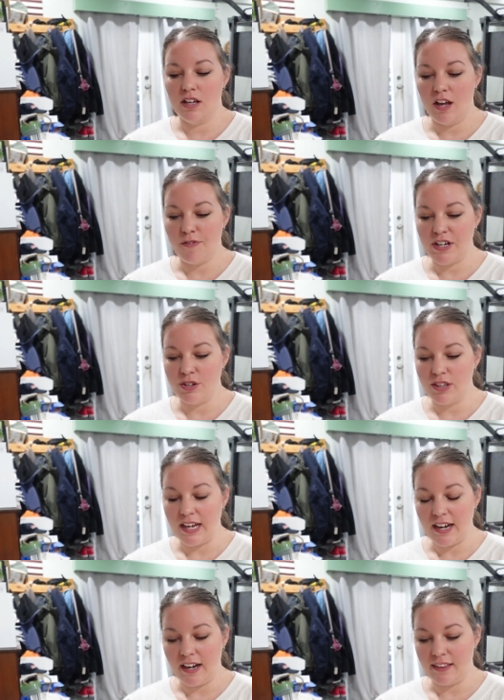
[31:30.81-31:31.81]
If I do
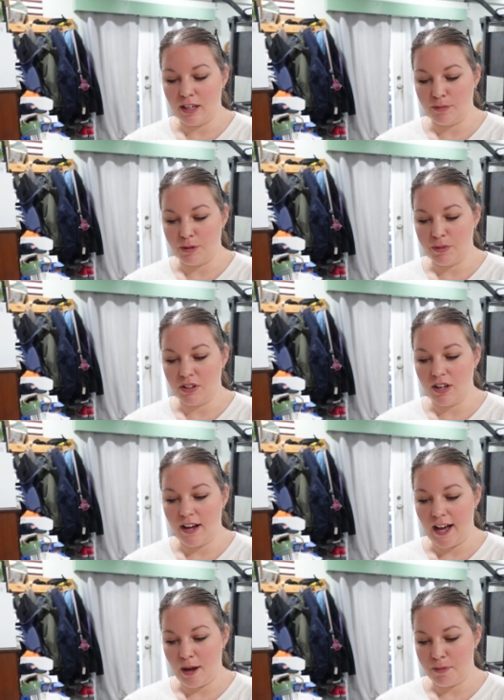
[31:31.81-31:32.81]
that, I think I'm going to be a lot
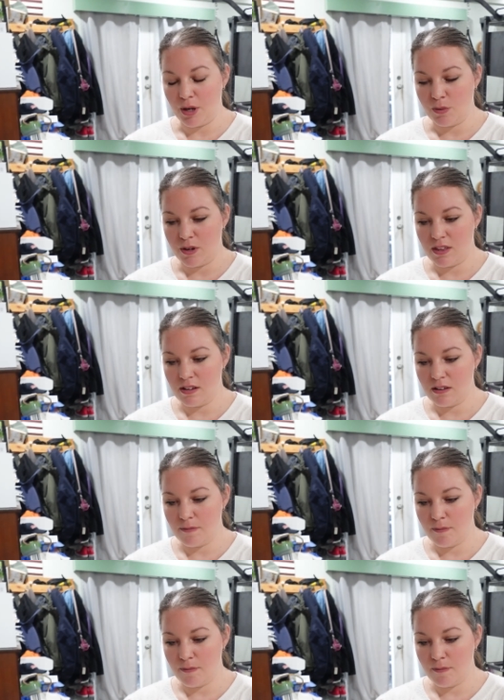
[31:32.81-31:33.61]
happier with it.